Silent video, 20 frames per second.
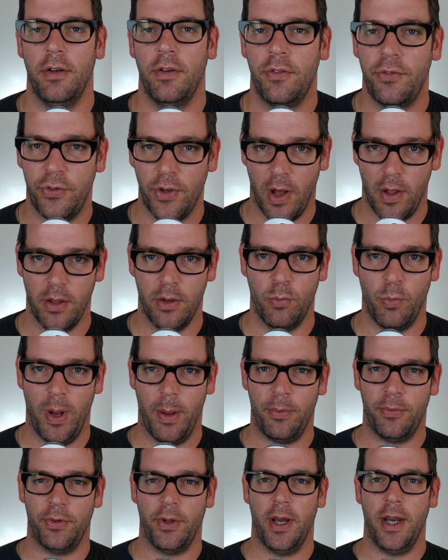solid
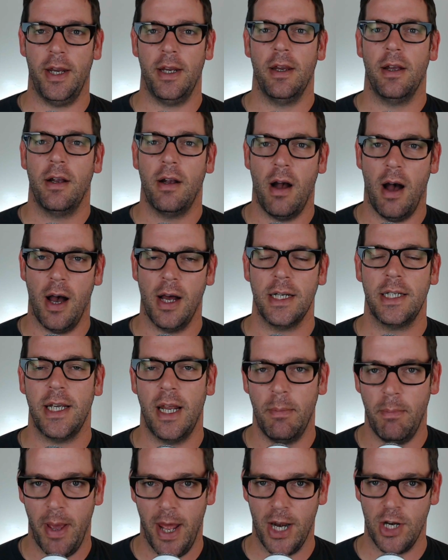website
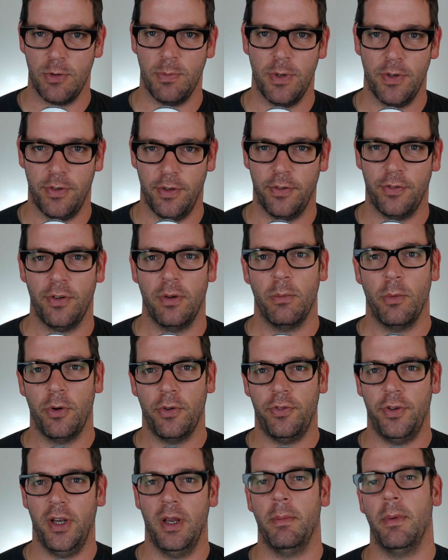content management system or
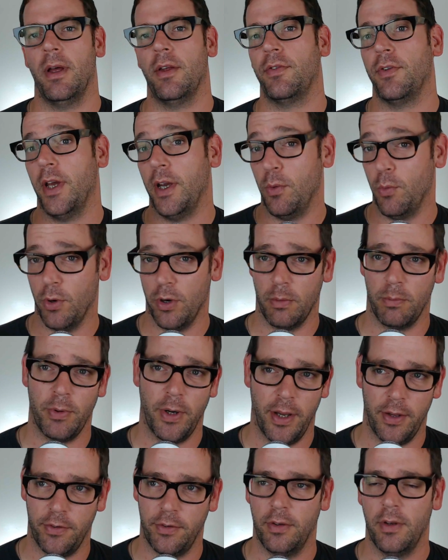CMS like
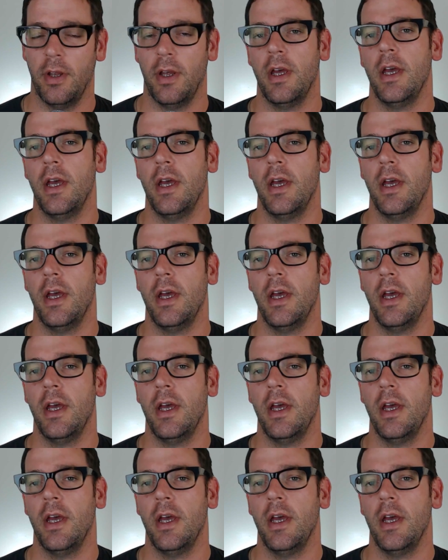WordPress.